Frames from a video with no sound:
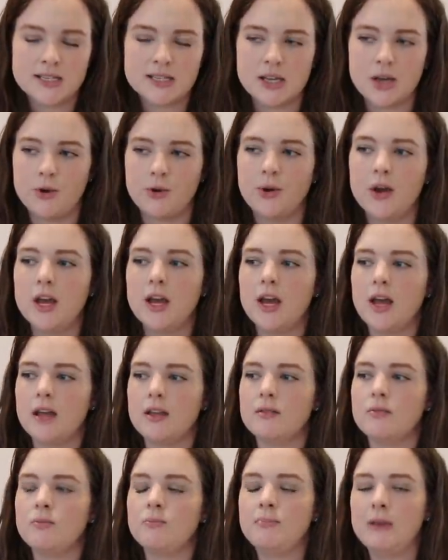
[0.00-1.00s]
So
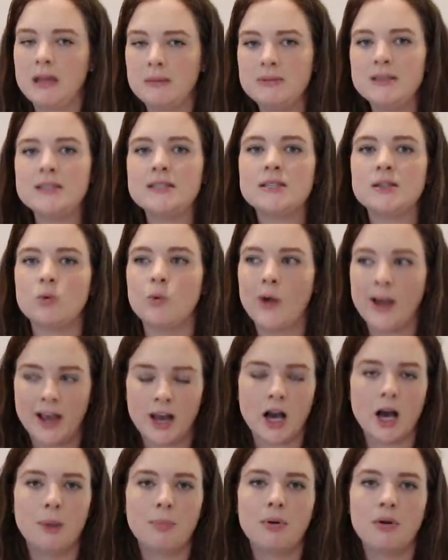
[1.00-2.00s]
babies
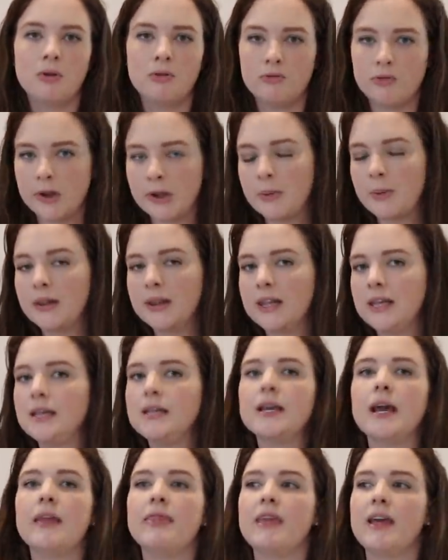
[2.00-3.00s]
wake up
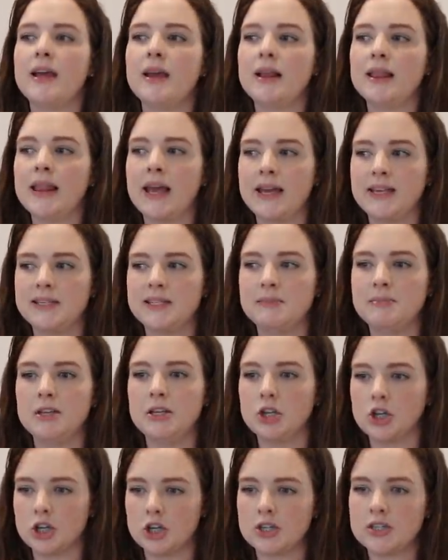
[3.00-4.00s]
frequently and they like to be
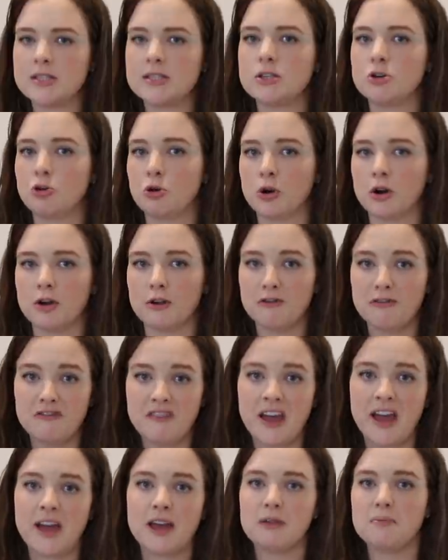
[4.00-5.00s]
nursed or
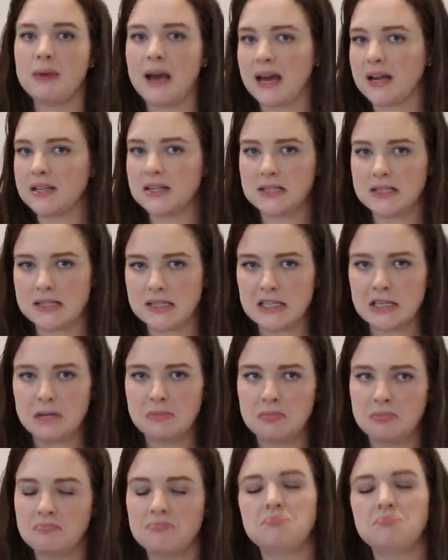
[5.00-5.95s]
fed back to sleep.